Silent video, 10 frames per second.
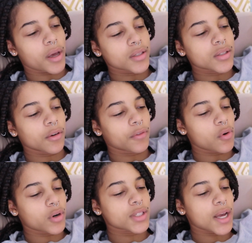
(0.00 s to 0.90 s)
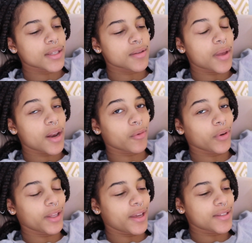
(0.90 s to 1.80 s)
Okay, so of course, as I'm getting
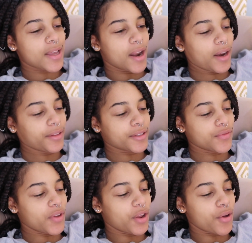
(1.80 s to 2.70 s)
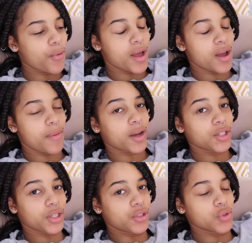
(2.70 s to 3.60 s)
really into editing this video, like I'm
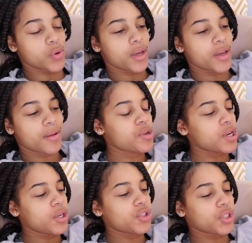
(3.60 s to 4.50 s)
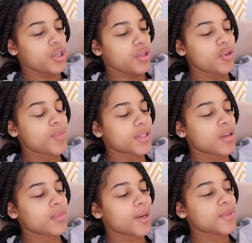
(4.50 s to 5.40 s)
actually enjoying it, which I usually do, but
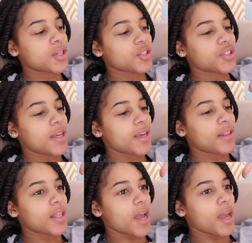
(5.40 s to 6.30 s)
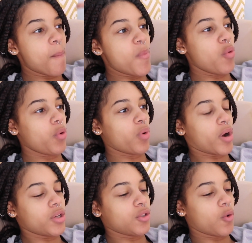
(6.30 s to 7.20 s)
sometimes I just get in like a mood where
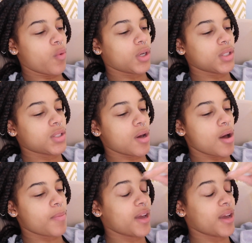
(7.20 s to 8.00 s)
I don't want to stop.